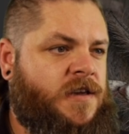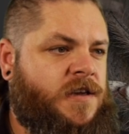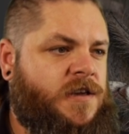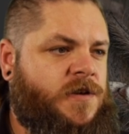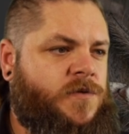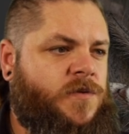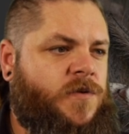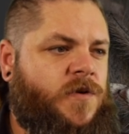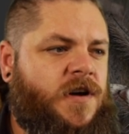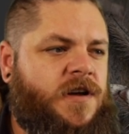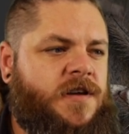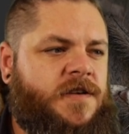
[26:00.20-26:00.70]

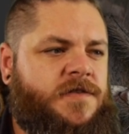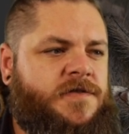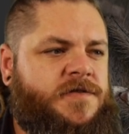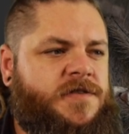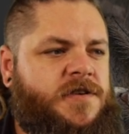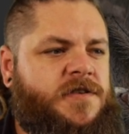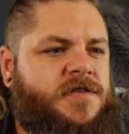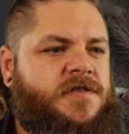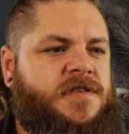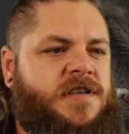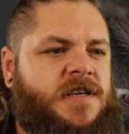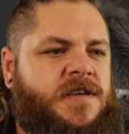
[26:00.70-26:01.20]
quite a
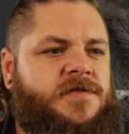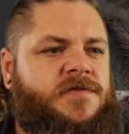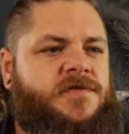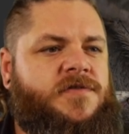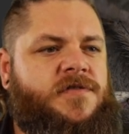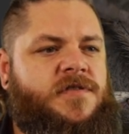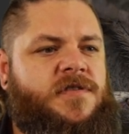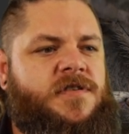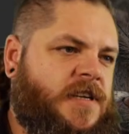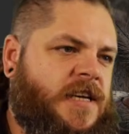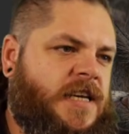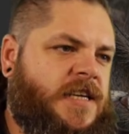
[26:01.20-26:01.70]
few
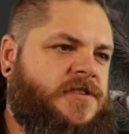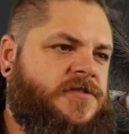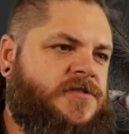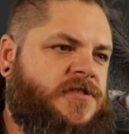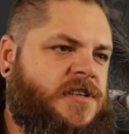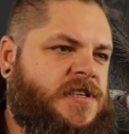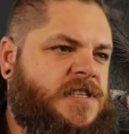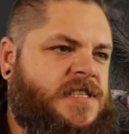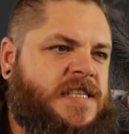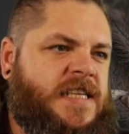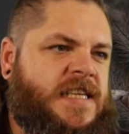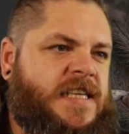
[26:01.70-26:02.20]
different
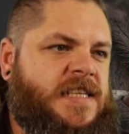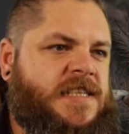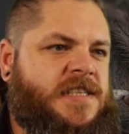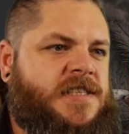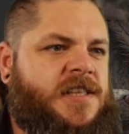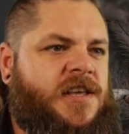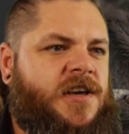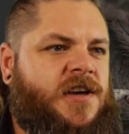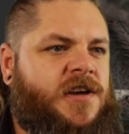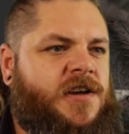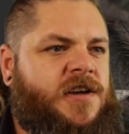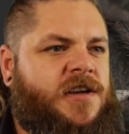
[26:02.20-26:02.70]
intricacies
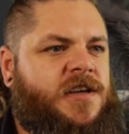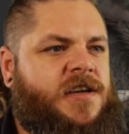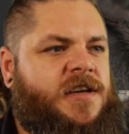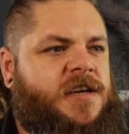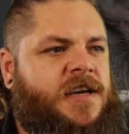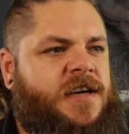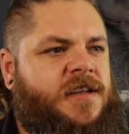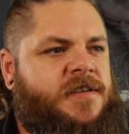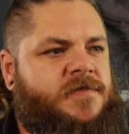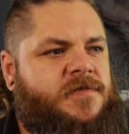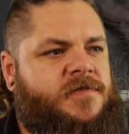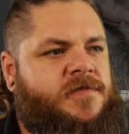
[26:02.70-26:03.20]
that
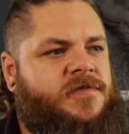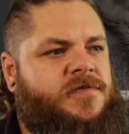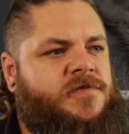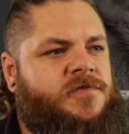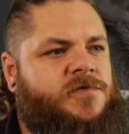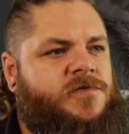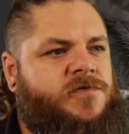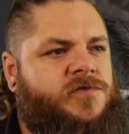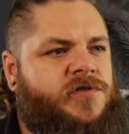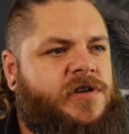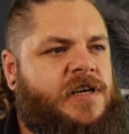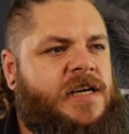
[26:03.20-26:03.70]
can
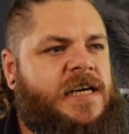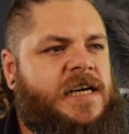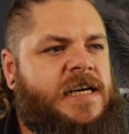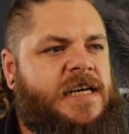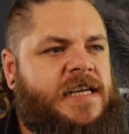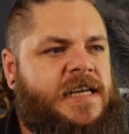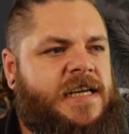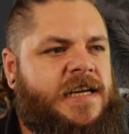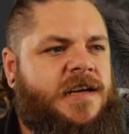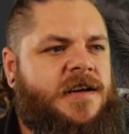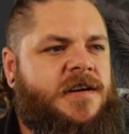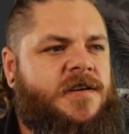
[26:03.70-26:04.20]

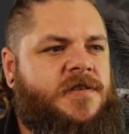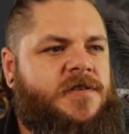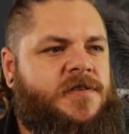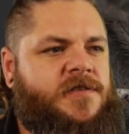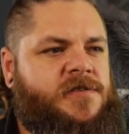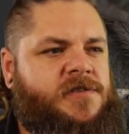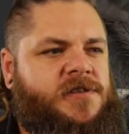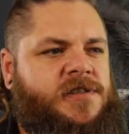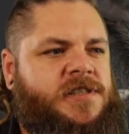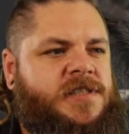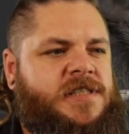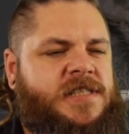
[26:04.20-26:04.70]
really
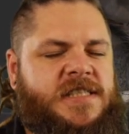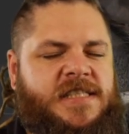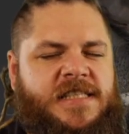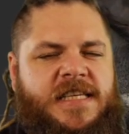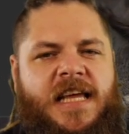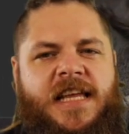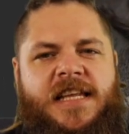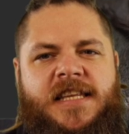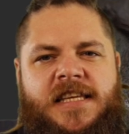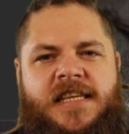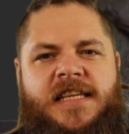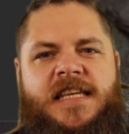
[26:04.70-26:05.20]

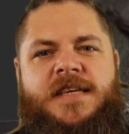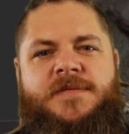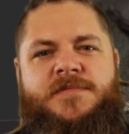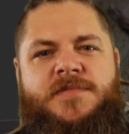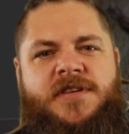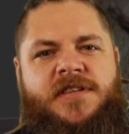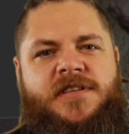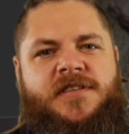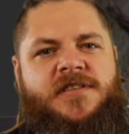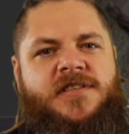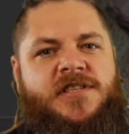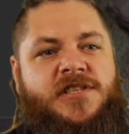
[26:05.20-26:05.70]
send an
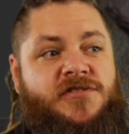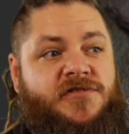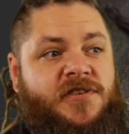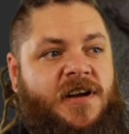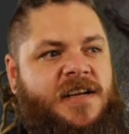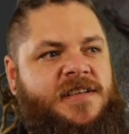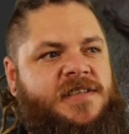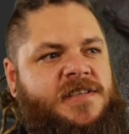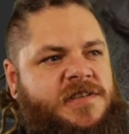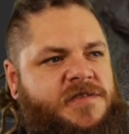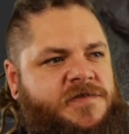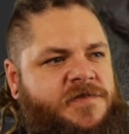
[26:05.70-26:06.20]
image
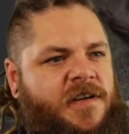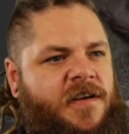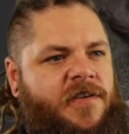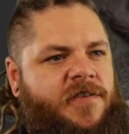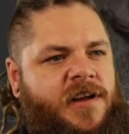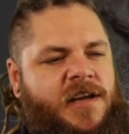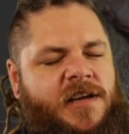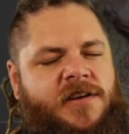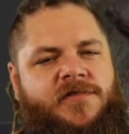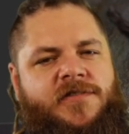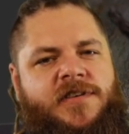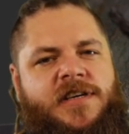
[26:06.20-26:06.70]

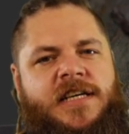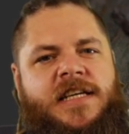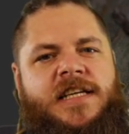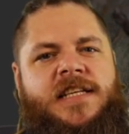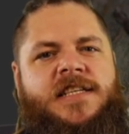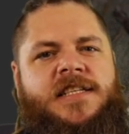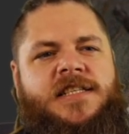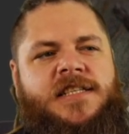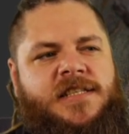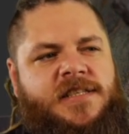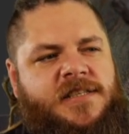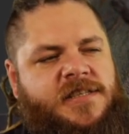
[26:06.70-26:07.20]
stratospheric, really
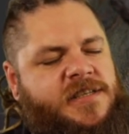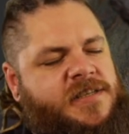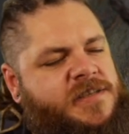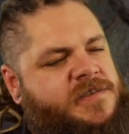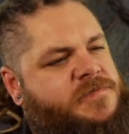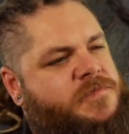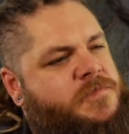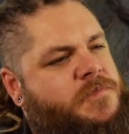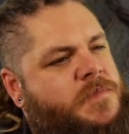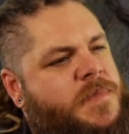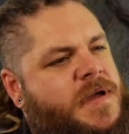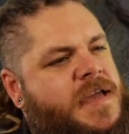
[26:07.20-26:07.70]

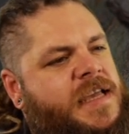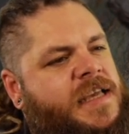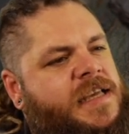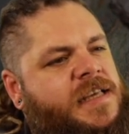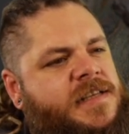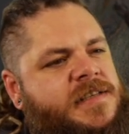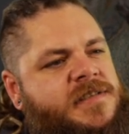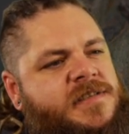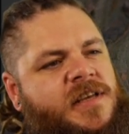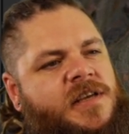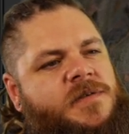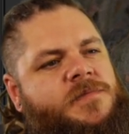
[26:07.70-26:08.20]
just make
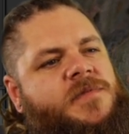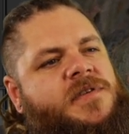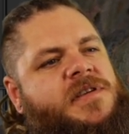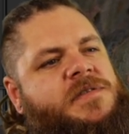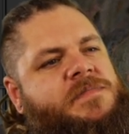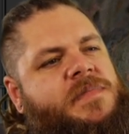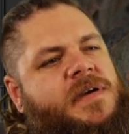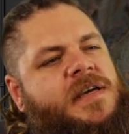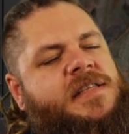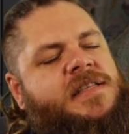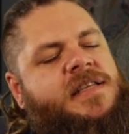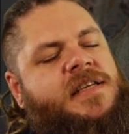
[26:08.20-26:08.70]
it so
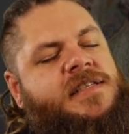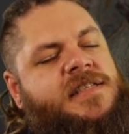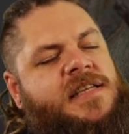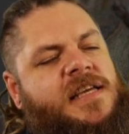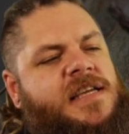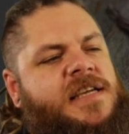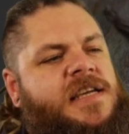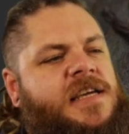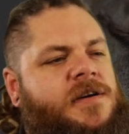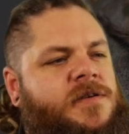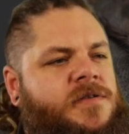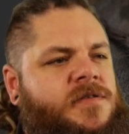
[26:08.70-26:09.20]
much better,
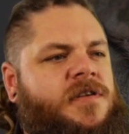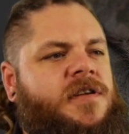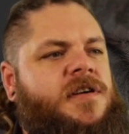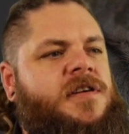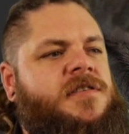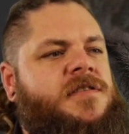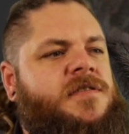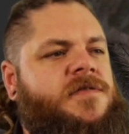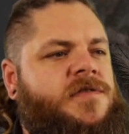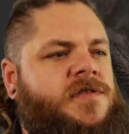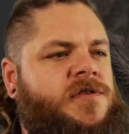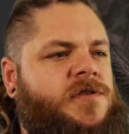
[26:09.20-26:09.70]
take out a
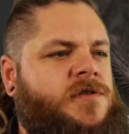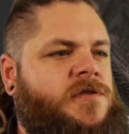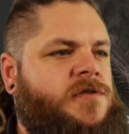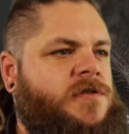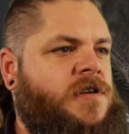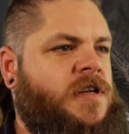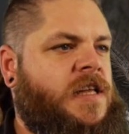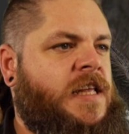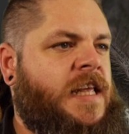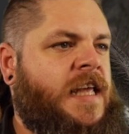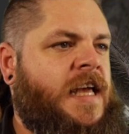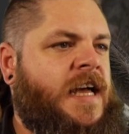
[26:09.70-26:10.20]
load of
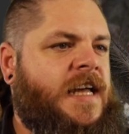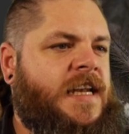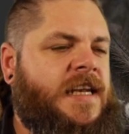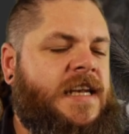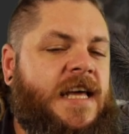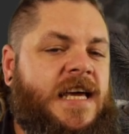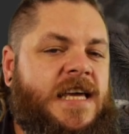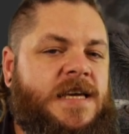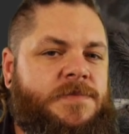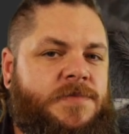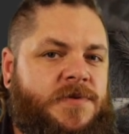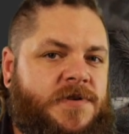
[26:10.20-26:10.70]
your
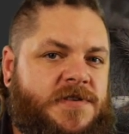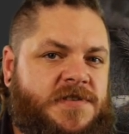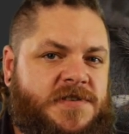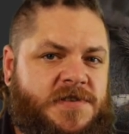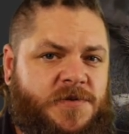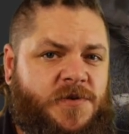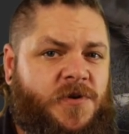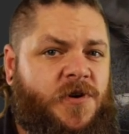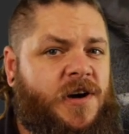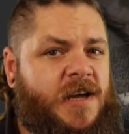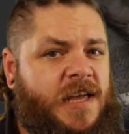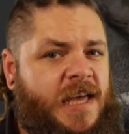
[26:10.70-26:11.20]
labor.
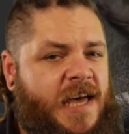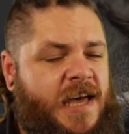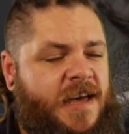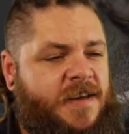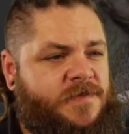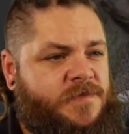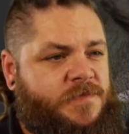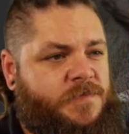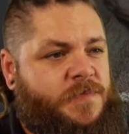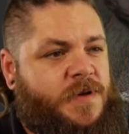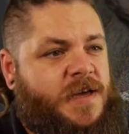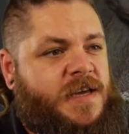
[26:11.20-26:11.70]
So I
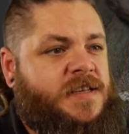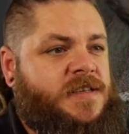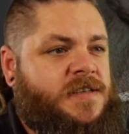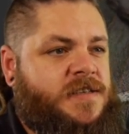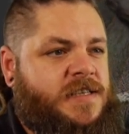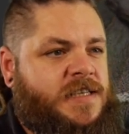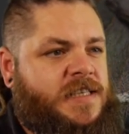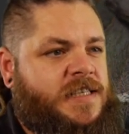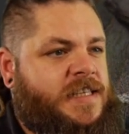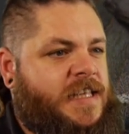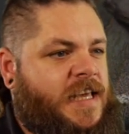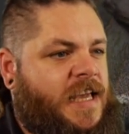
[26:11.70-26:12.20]
have Ben
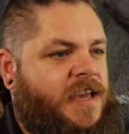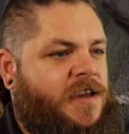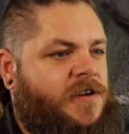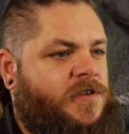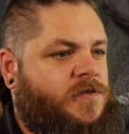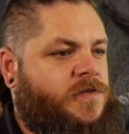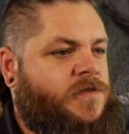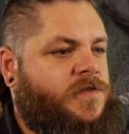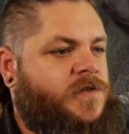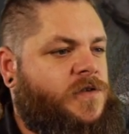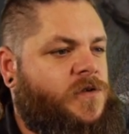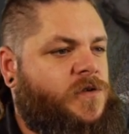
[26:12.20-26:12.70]
to thank
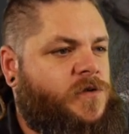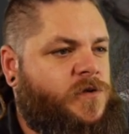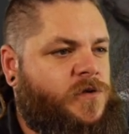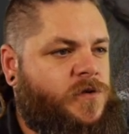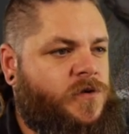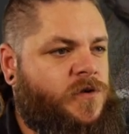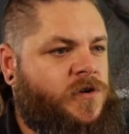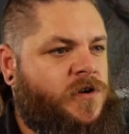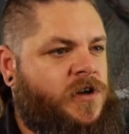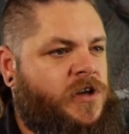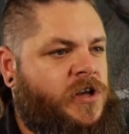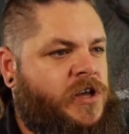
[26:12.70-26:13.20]

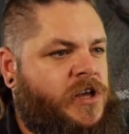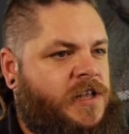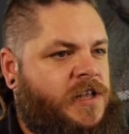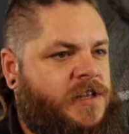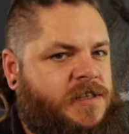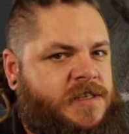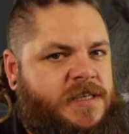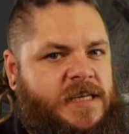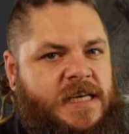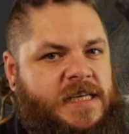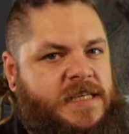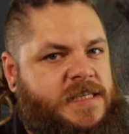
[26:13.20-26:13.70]
for
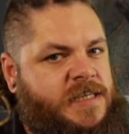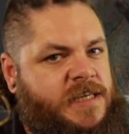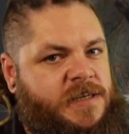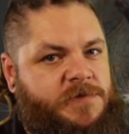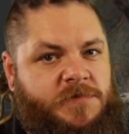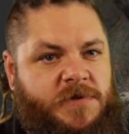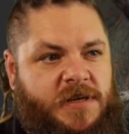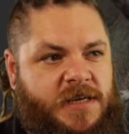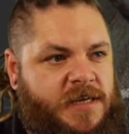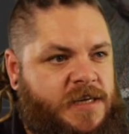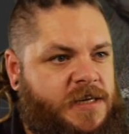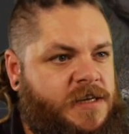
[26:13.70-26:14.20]

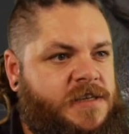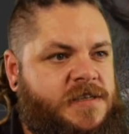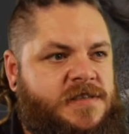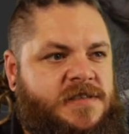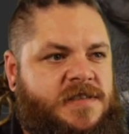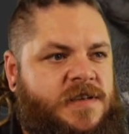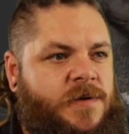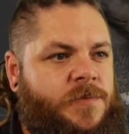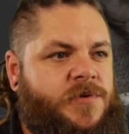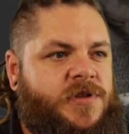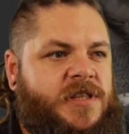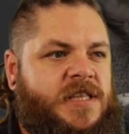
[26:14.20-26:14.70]
teaching me
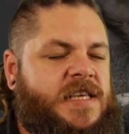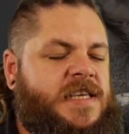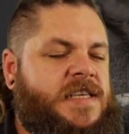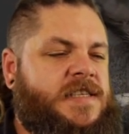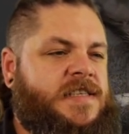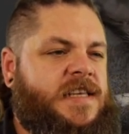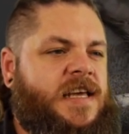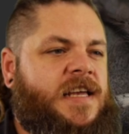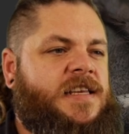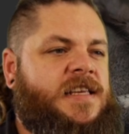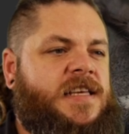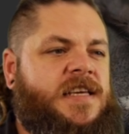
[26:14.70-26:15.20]
some of
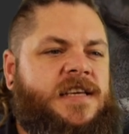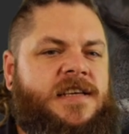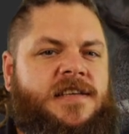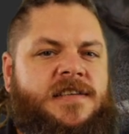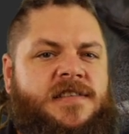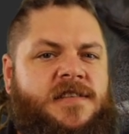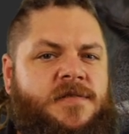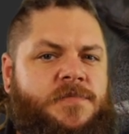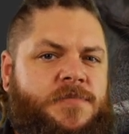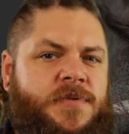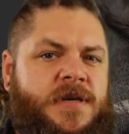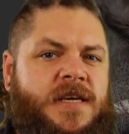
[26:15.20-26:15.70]
these techniques.
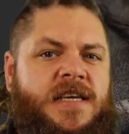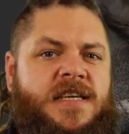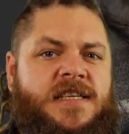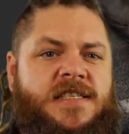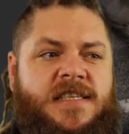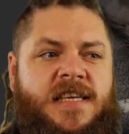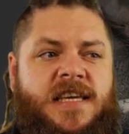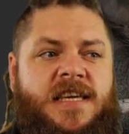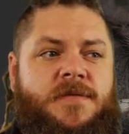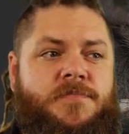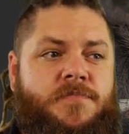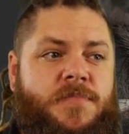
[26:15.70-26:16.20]
The
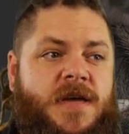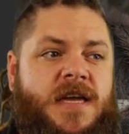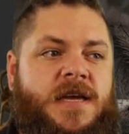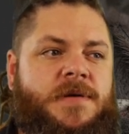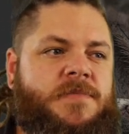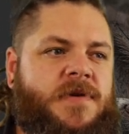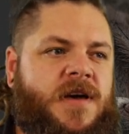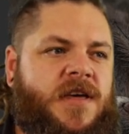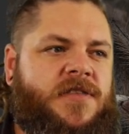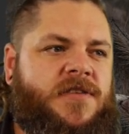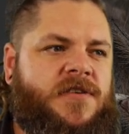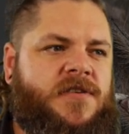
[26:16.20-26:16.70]
BCB
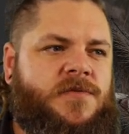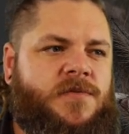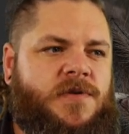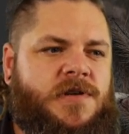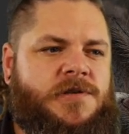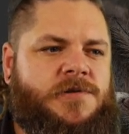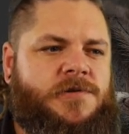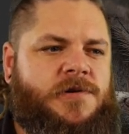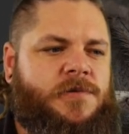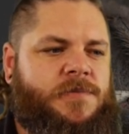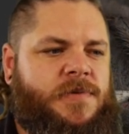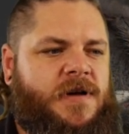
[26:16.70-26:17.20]
method,
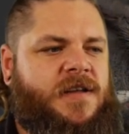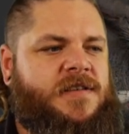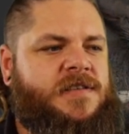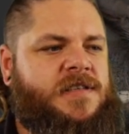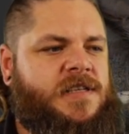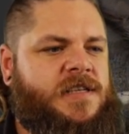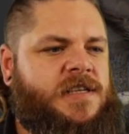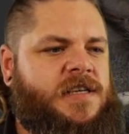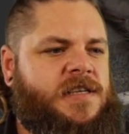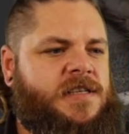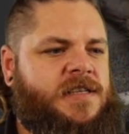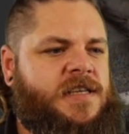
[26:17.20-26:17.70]
which we're about
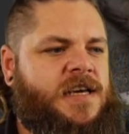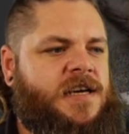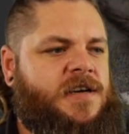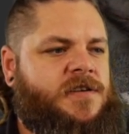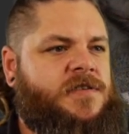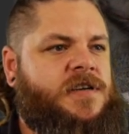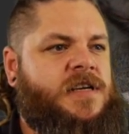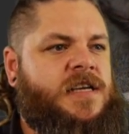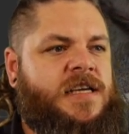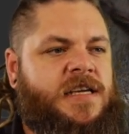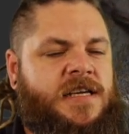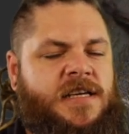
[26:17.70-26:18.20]
to learn
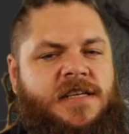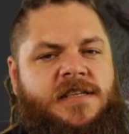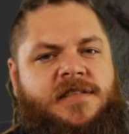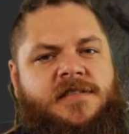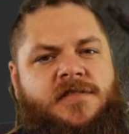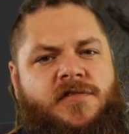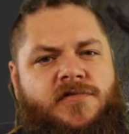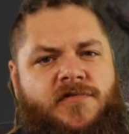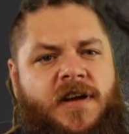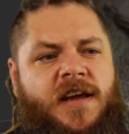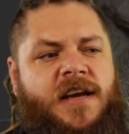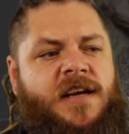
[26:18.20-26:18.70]
now, is
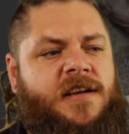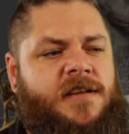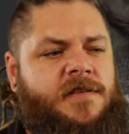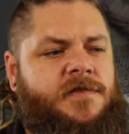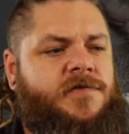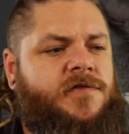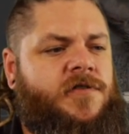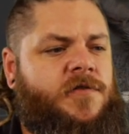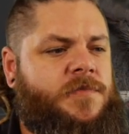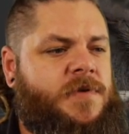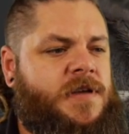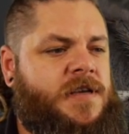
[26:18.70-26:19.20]
directly
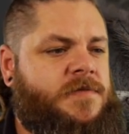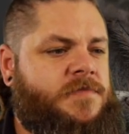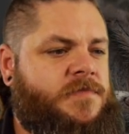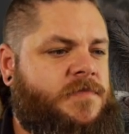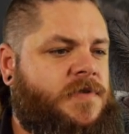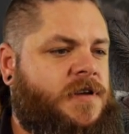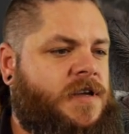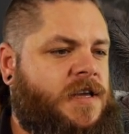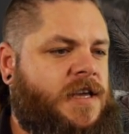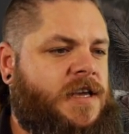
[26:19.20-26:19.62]
from him.